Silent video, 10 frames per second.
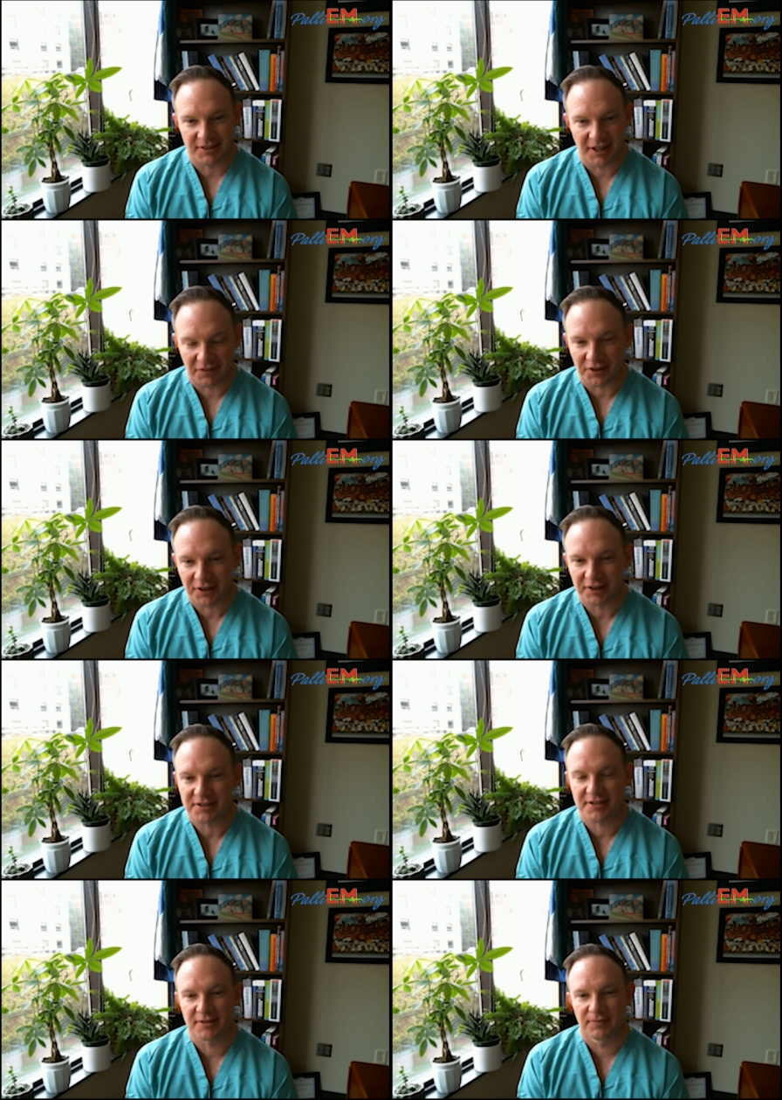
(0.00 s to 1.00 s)
never
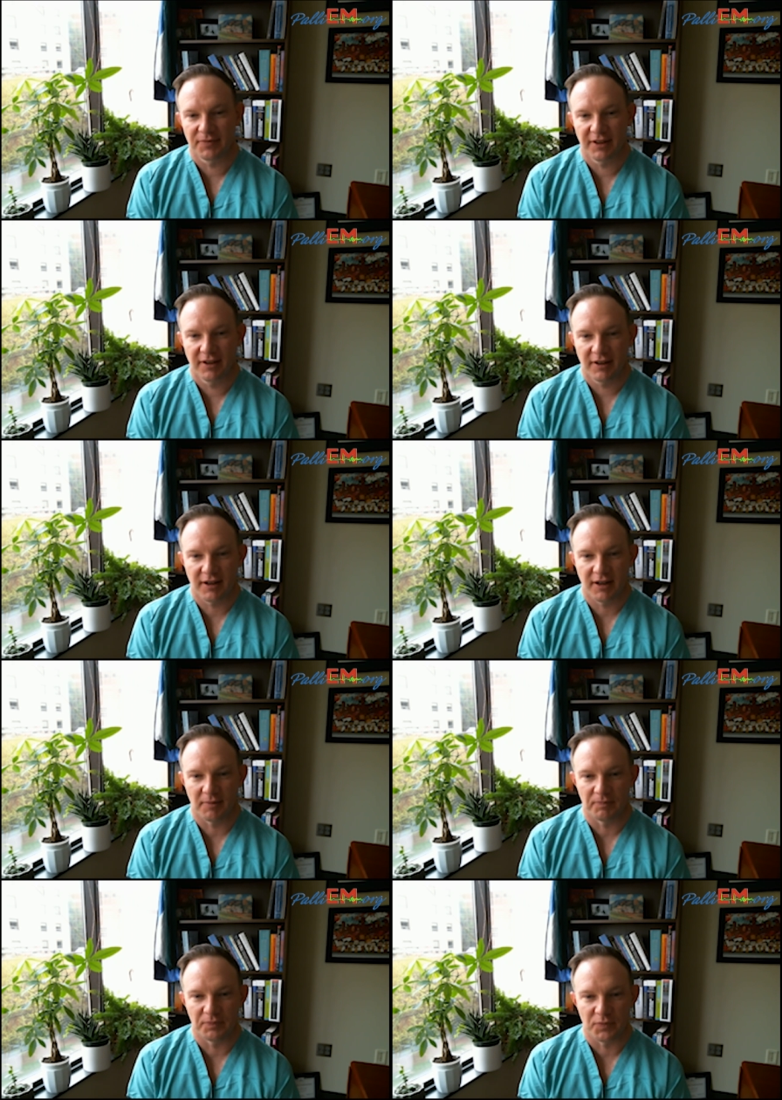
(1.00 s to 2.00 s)
hurts.
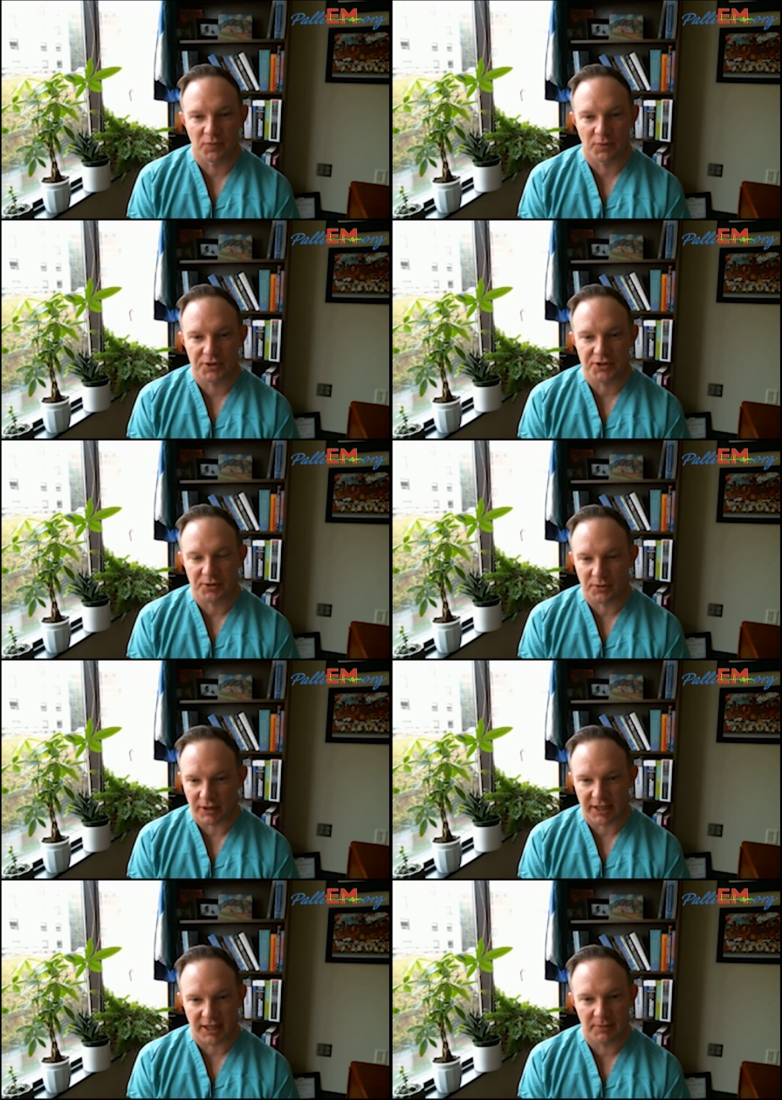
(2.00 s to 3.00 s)

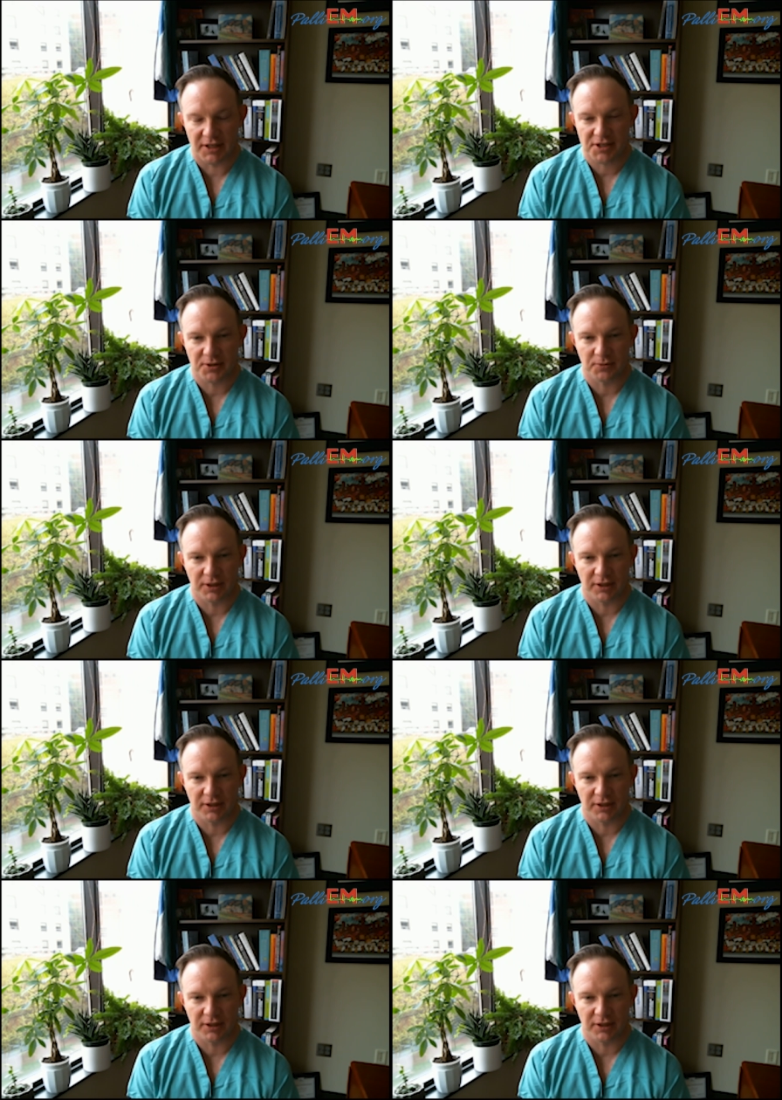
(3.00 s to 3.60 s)
Like I mentioned,